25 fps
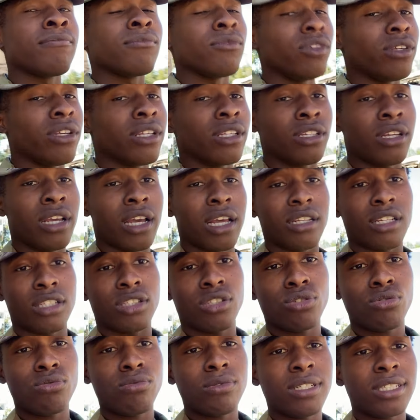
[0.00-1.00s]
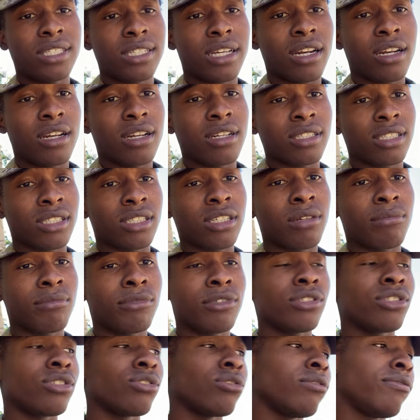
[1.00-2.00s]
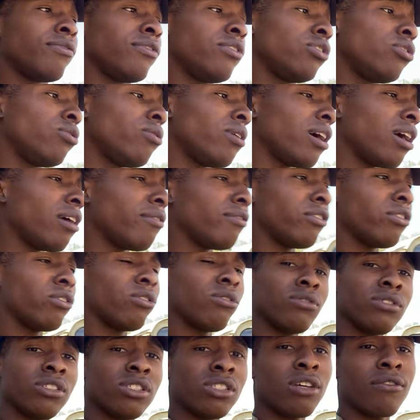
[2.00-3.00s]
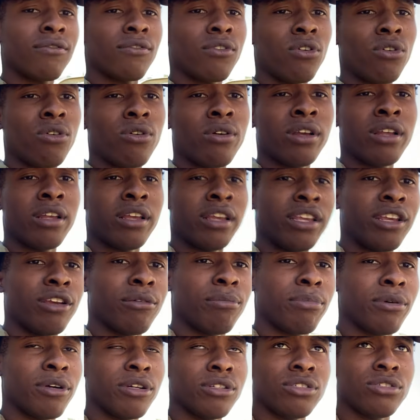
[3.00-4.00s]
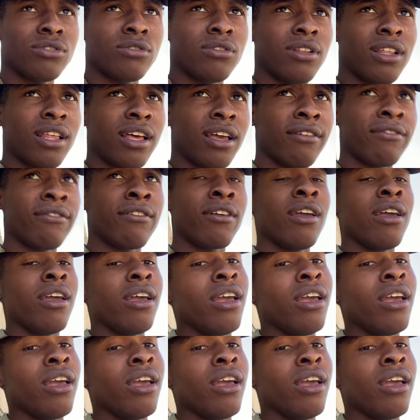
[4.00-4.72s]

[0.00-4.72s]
You got the 2 weeks out of the summer, so if you do have your own stuff going in your personal life,